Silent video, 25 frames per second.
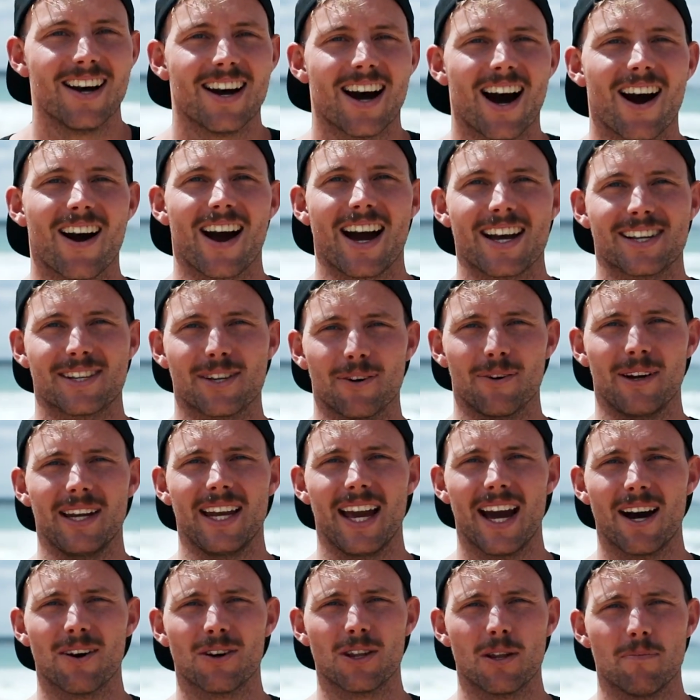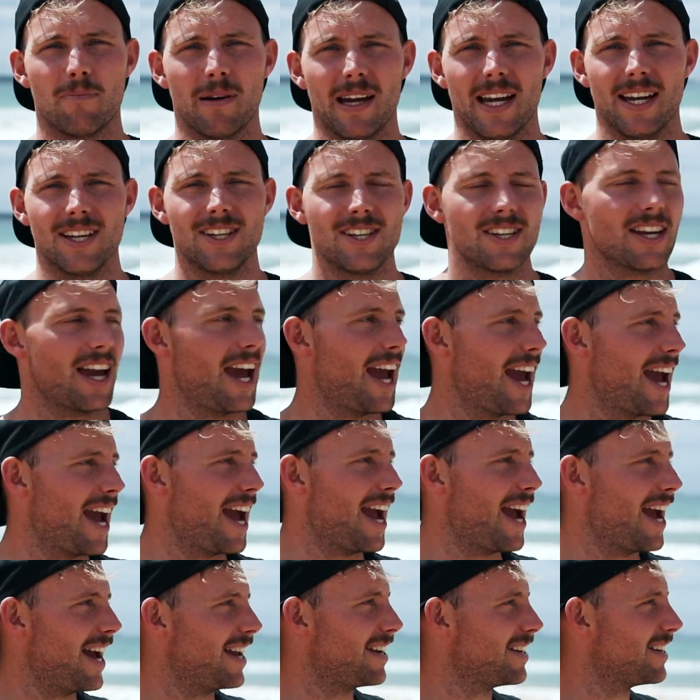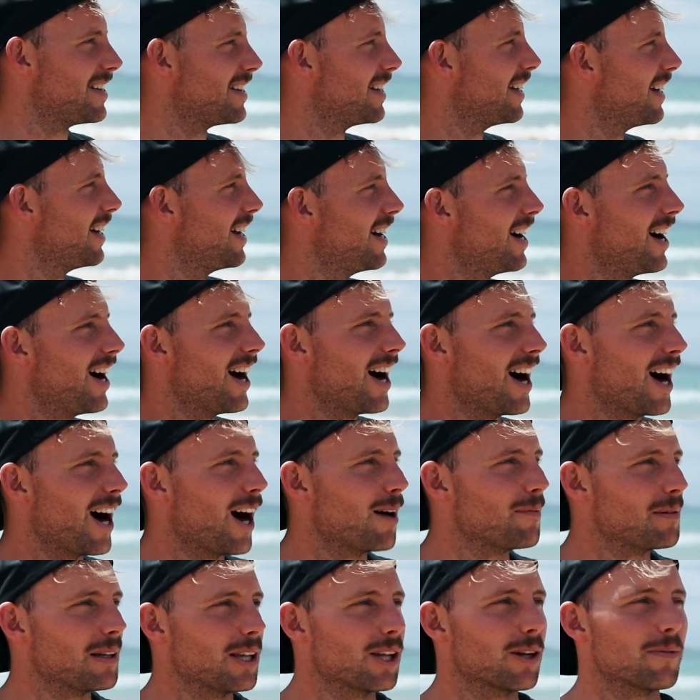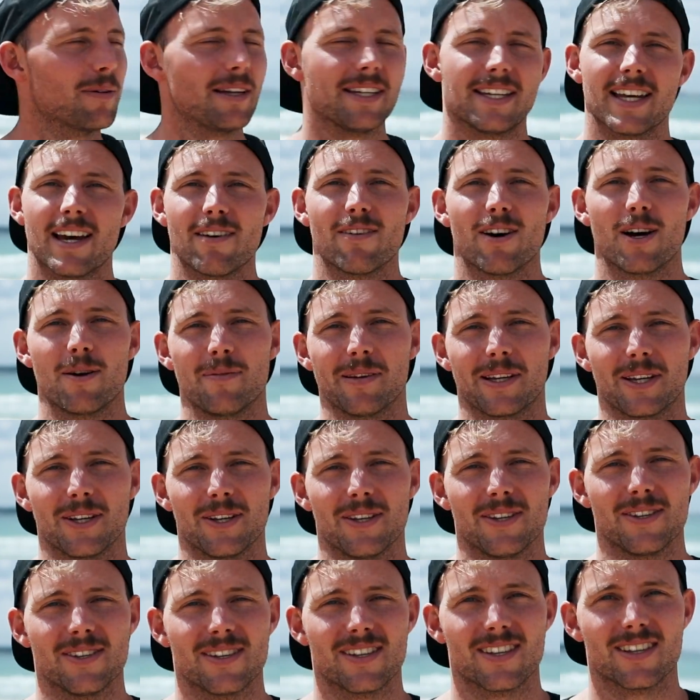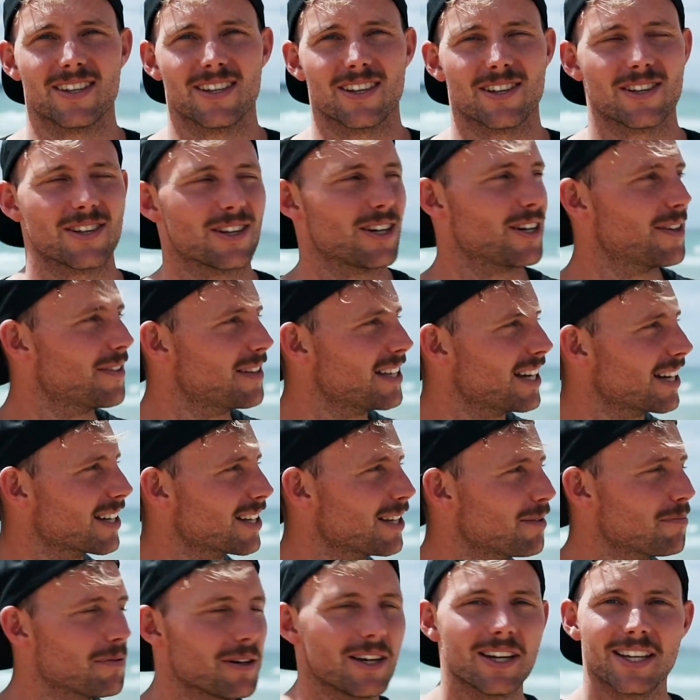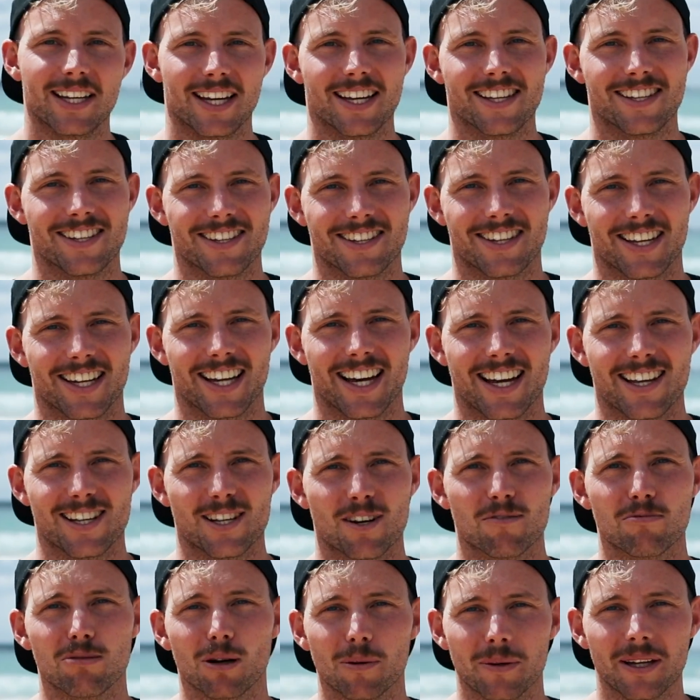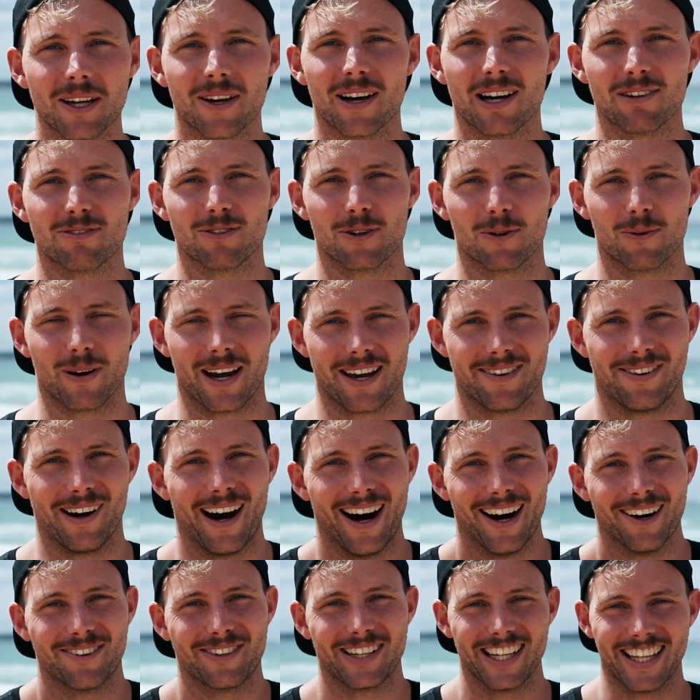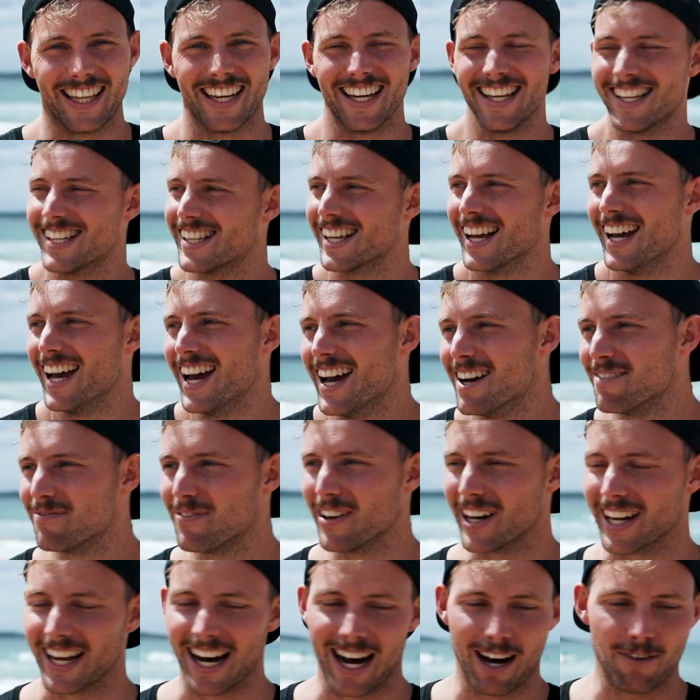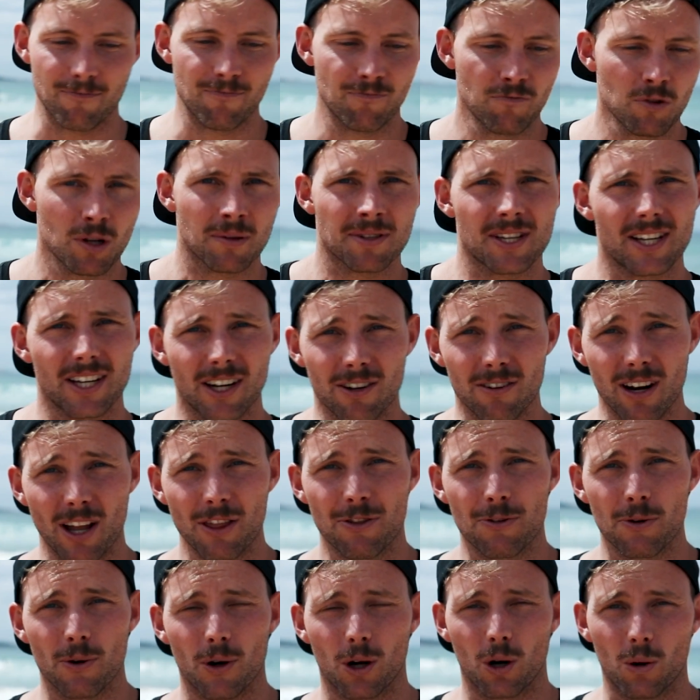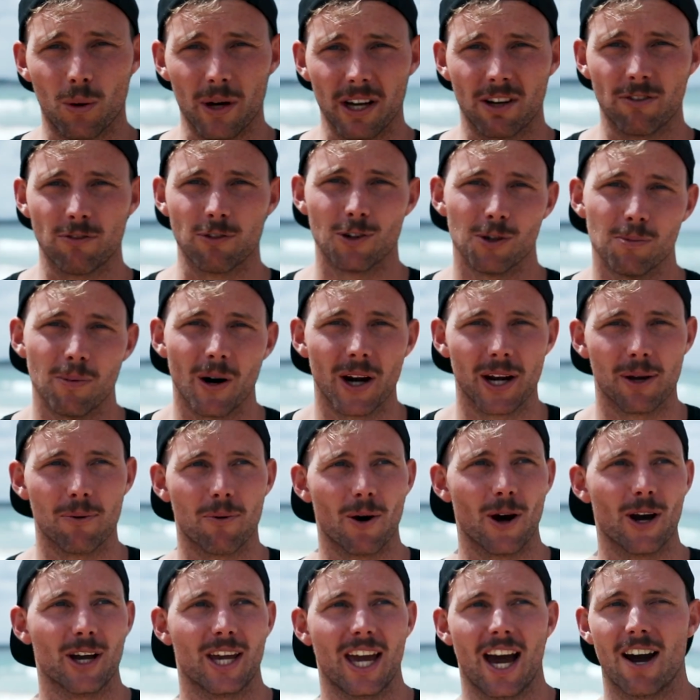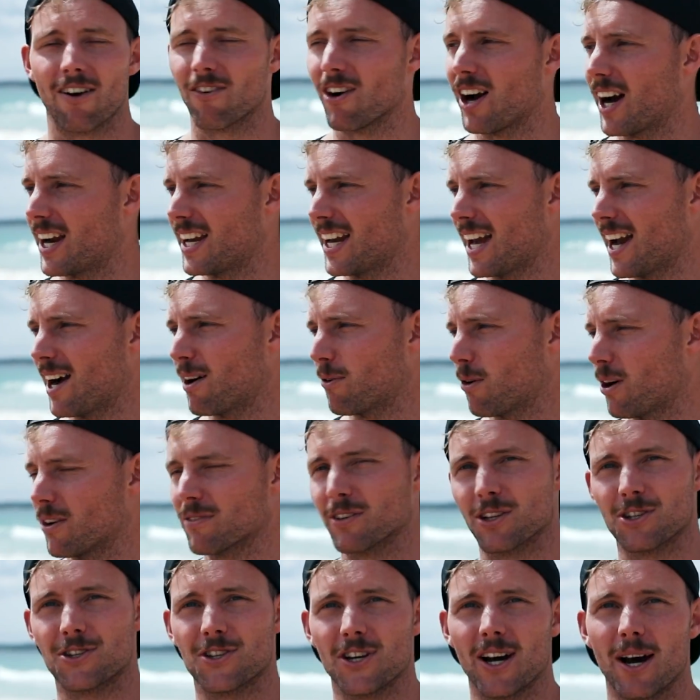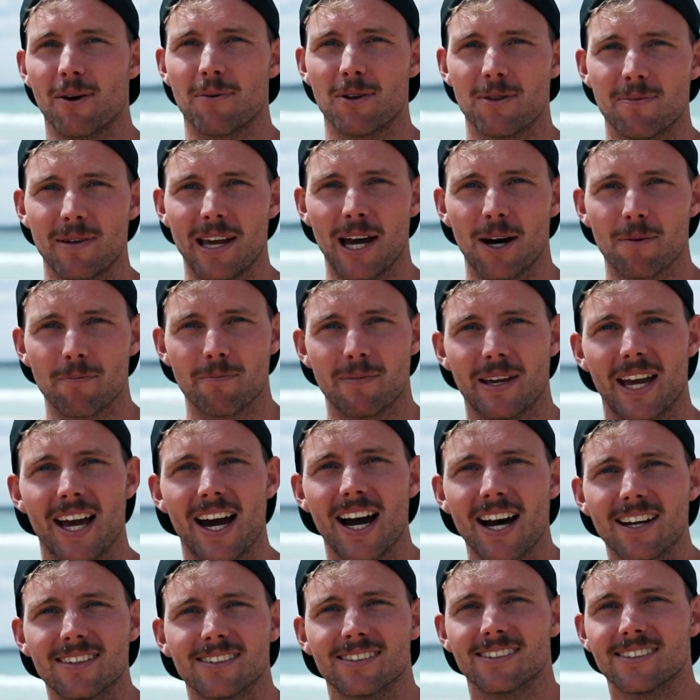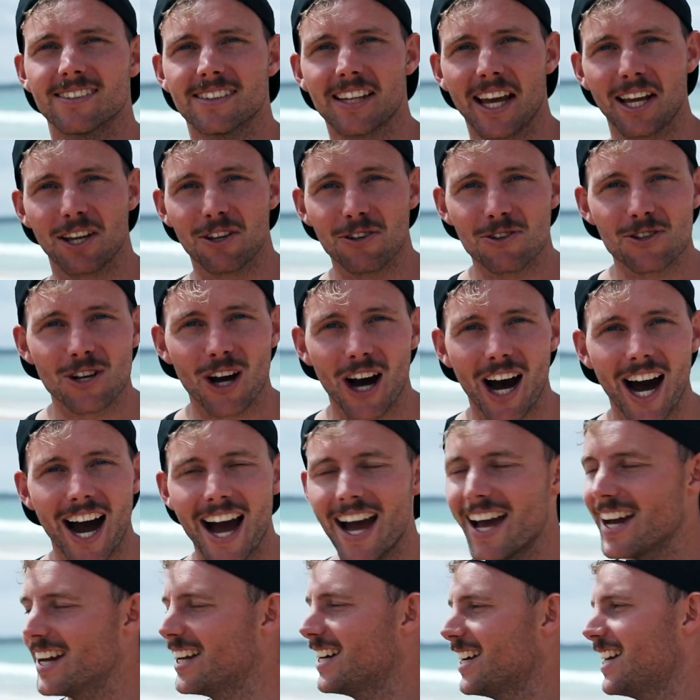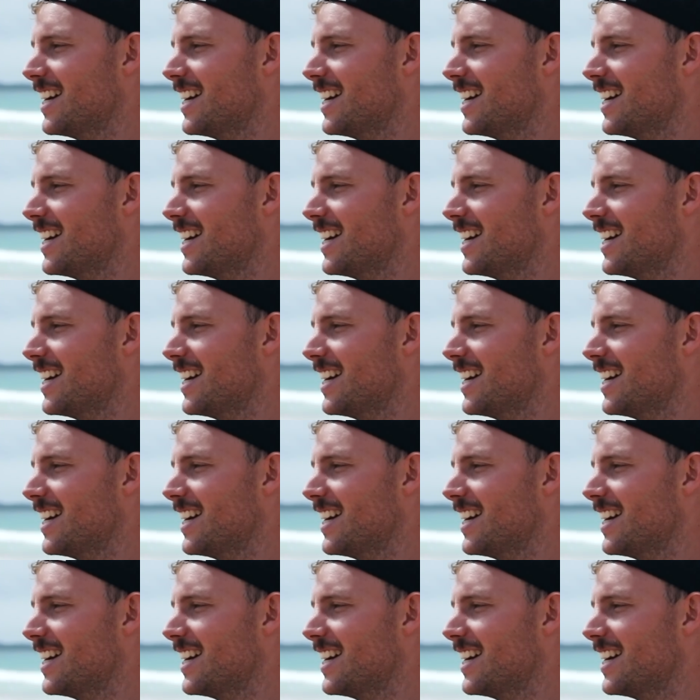All right, so we're now on the beach, and I'm a little bit devo because the surf's actually pretty decent today, so I'll probably go out for a wave after this. But I'm just gonna run through a quick full body workout right now while I've got Jai with me helping me out. Thank you, Jai.